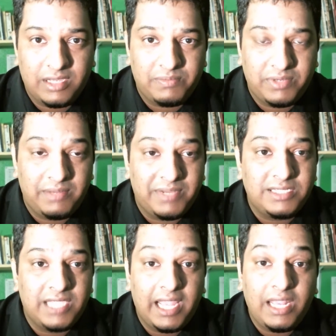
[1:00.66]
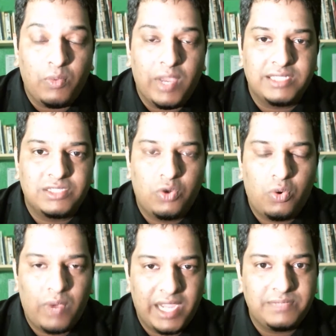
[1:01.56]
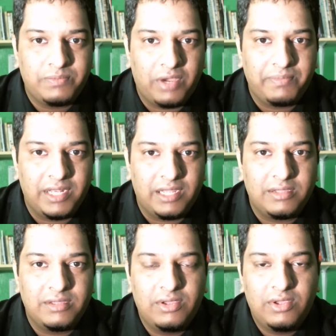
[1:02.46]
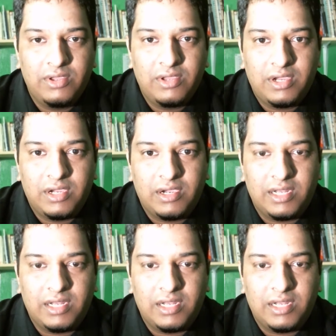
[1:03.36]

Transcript: pretty much anywhere, it's quite popular, and